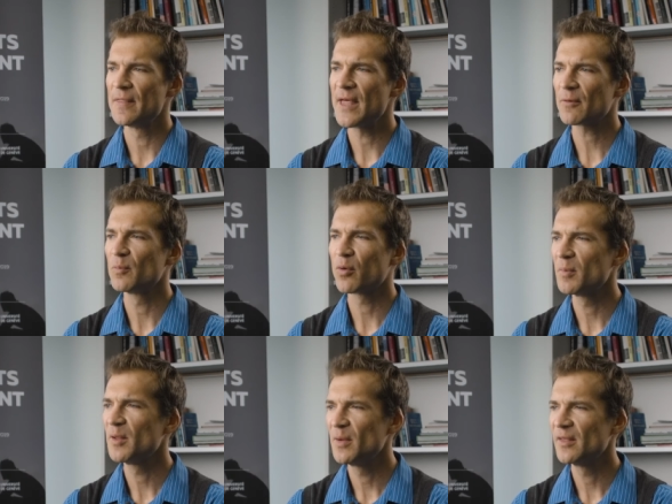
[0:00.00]
That would
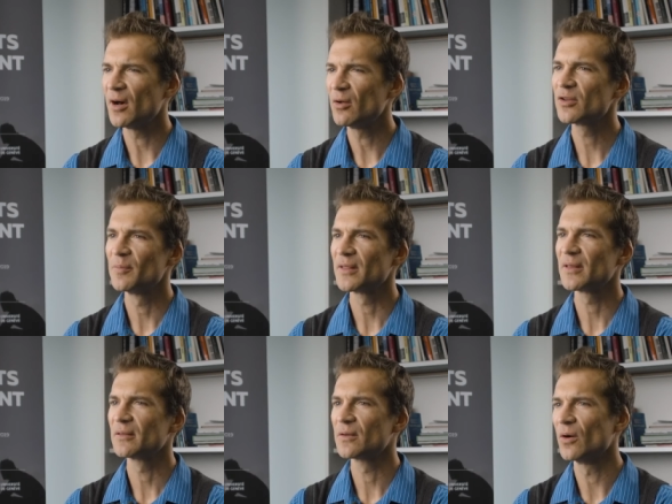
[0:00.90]
probably be the ultimate
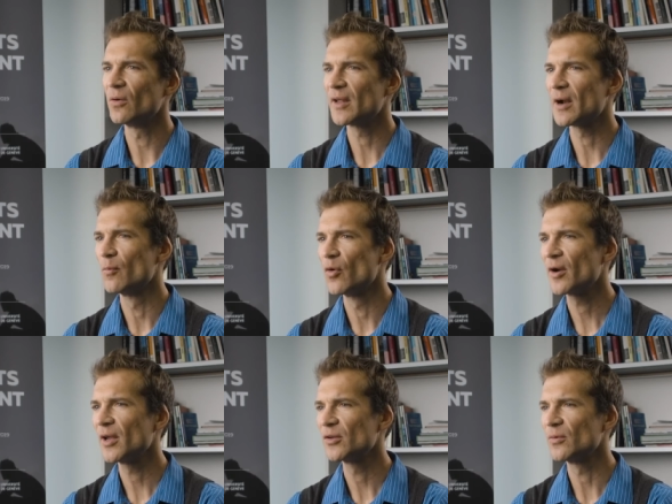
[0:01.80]
goal that I'm
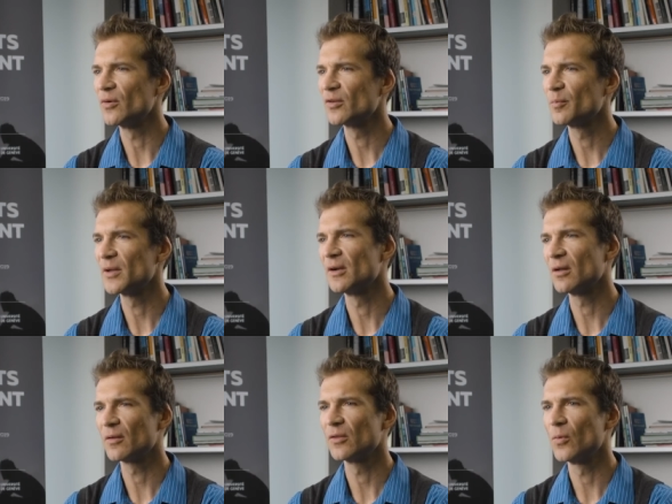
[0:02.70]
working towards, but
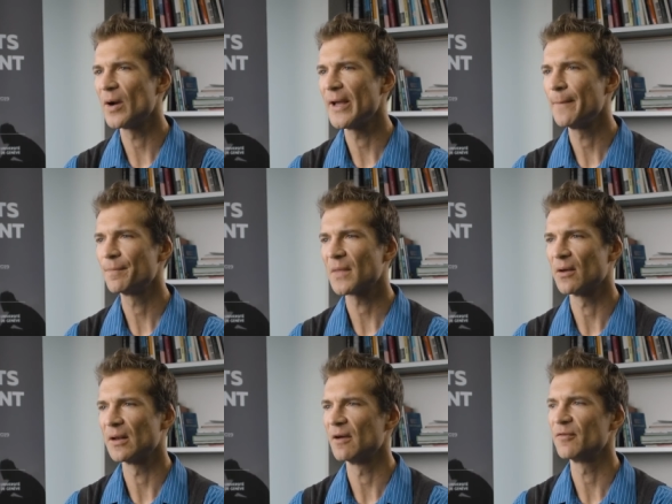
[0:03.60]
along the way,
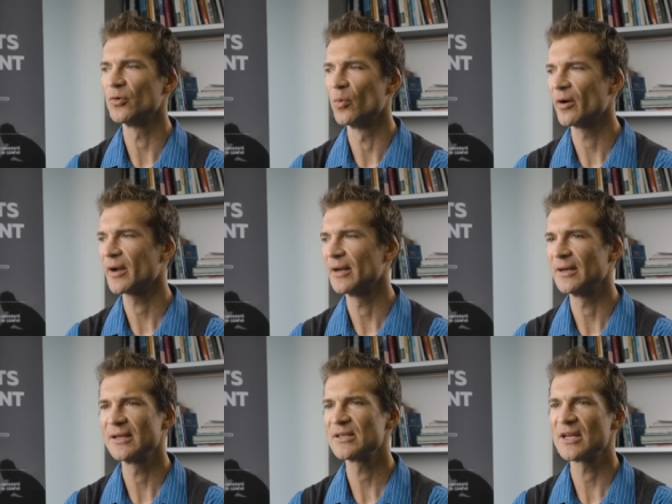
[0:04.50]
I'd love to work in
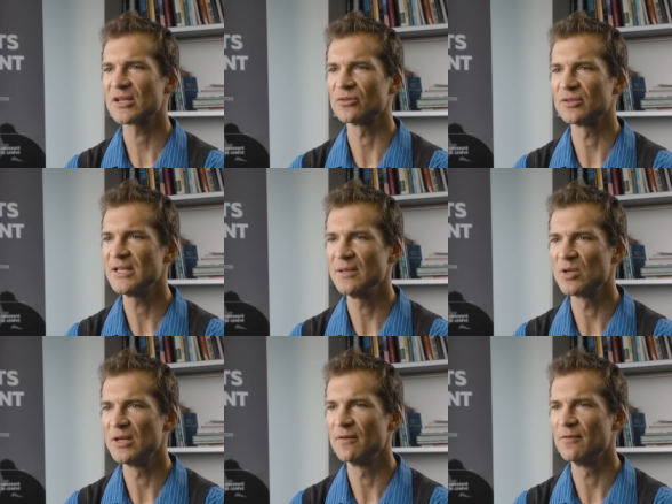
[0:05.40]
international team
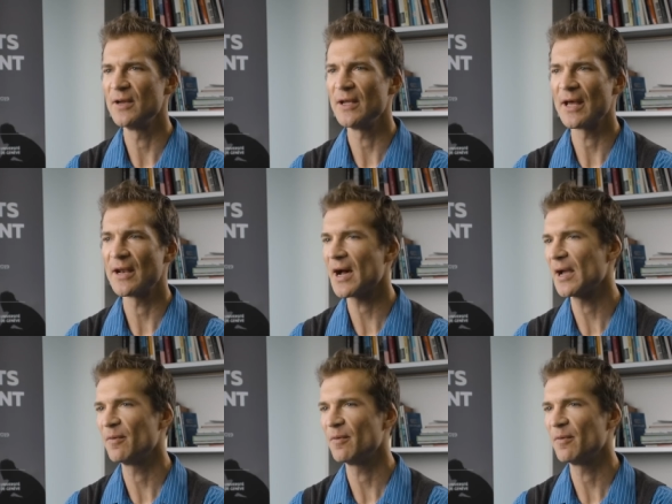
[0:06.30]
delivery and high